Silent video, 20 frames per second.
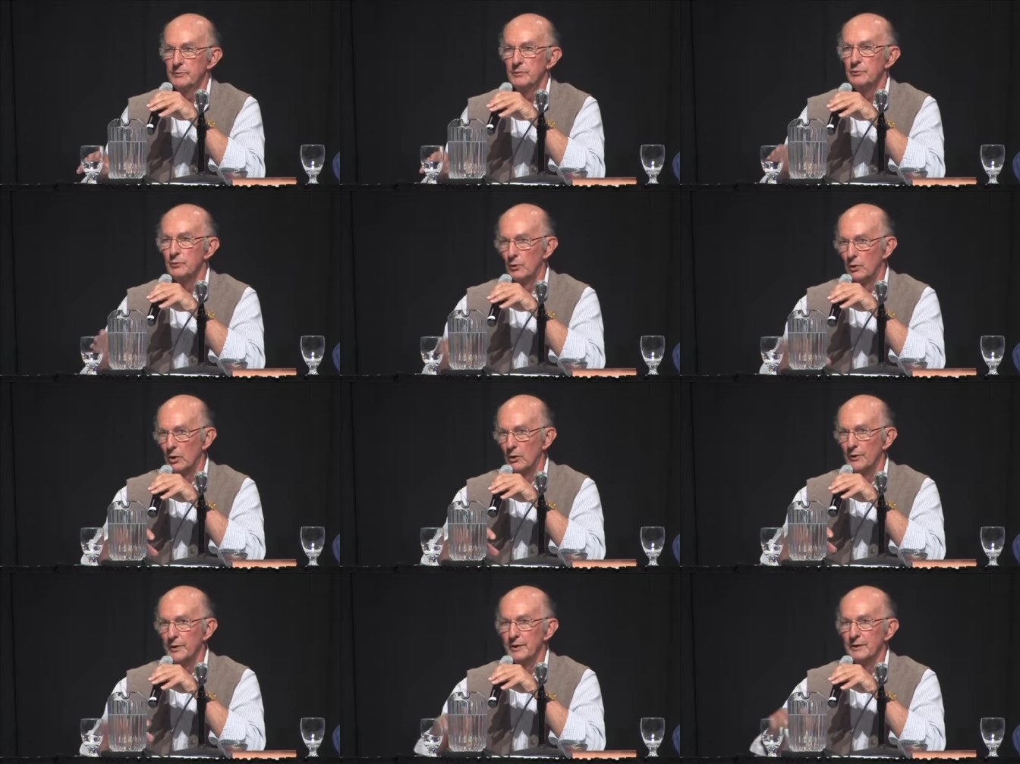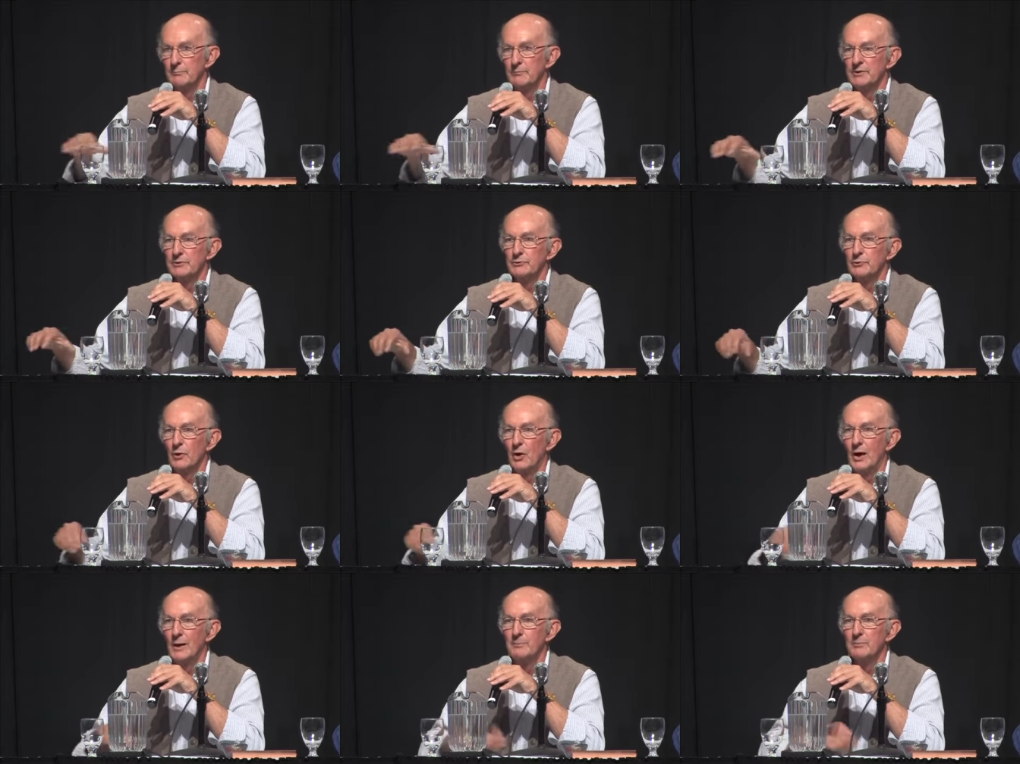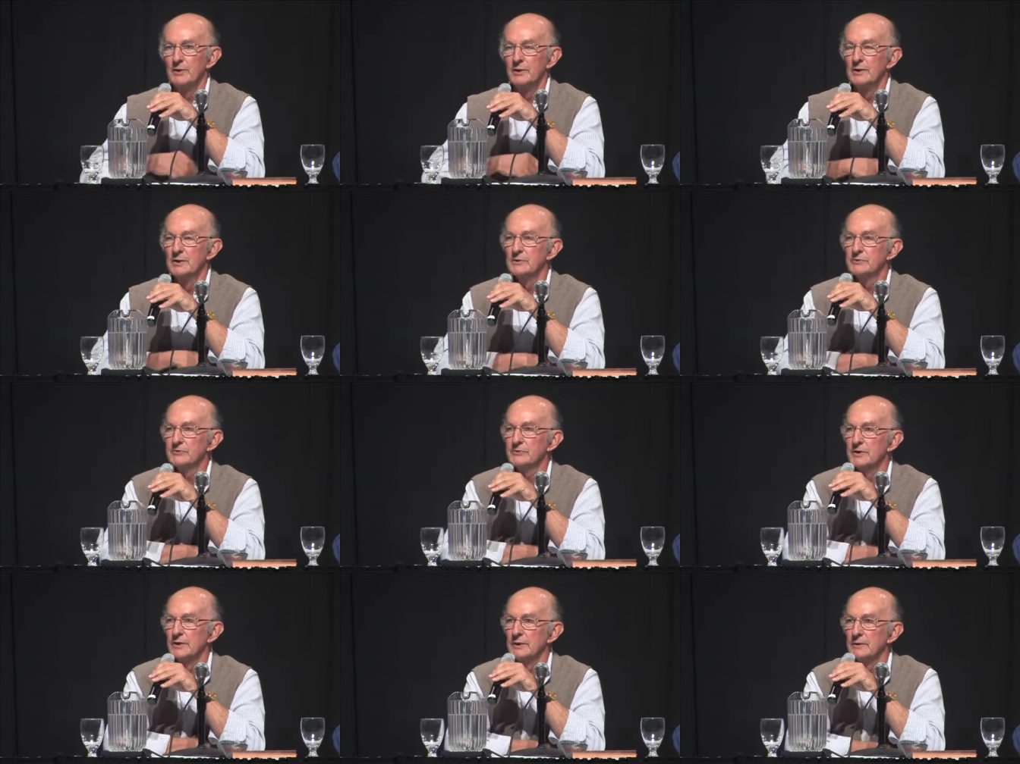growing
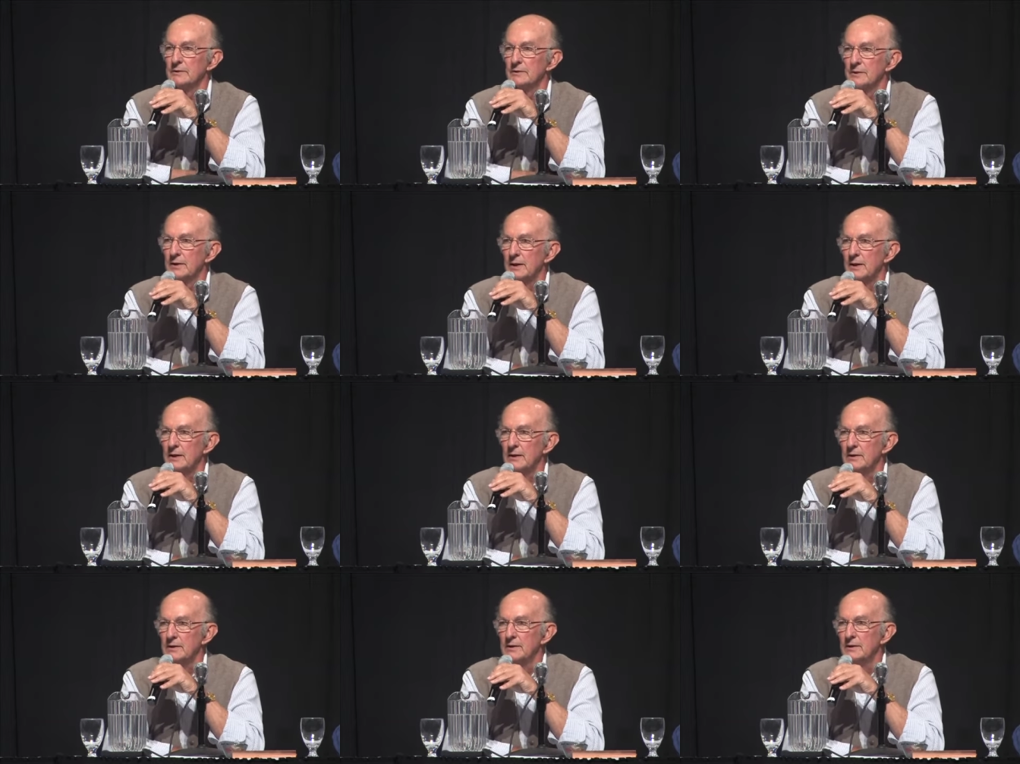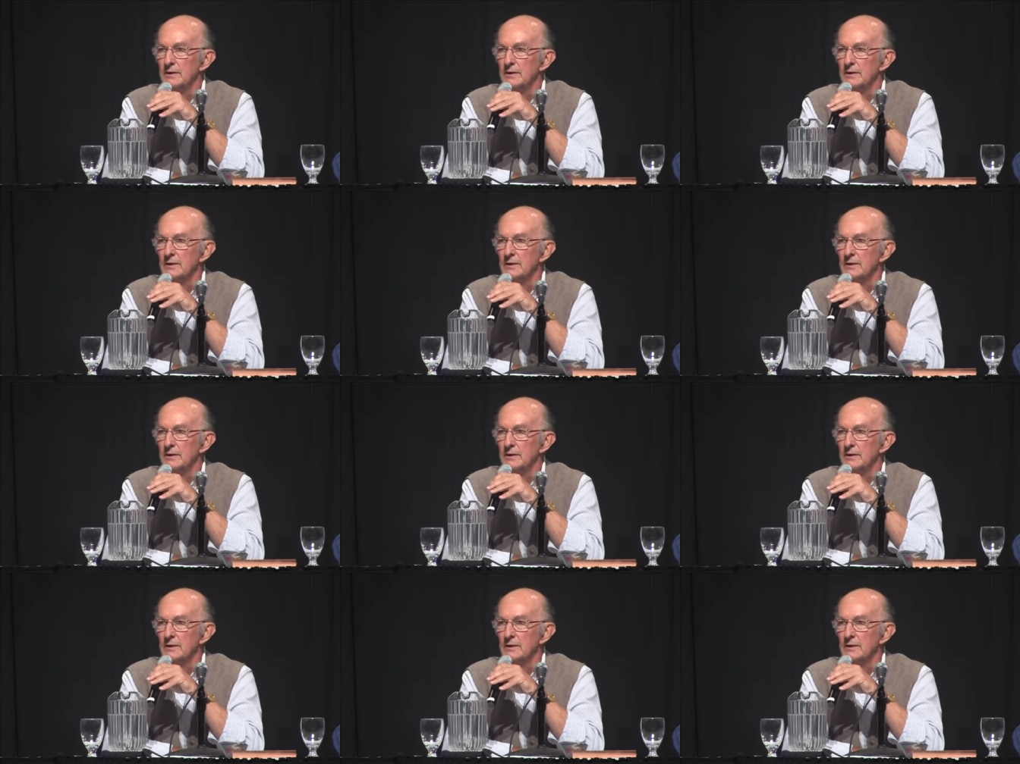metropolis, and uh,